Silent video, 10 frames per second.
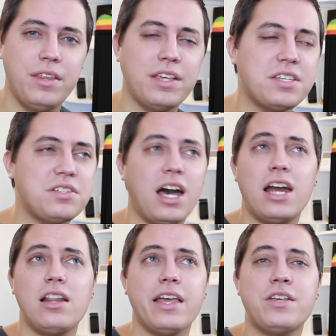this is
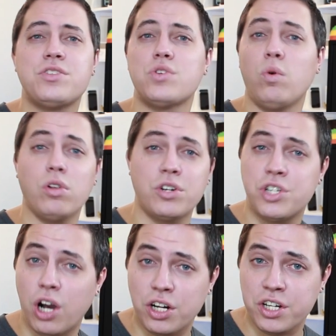kind of like solar
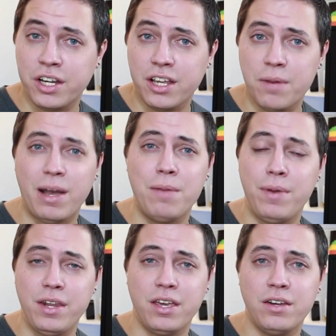charging, in my
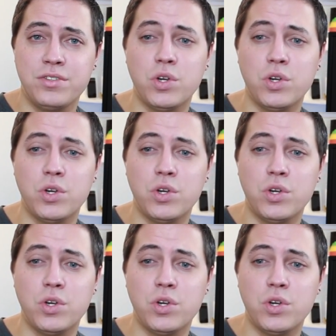opinion.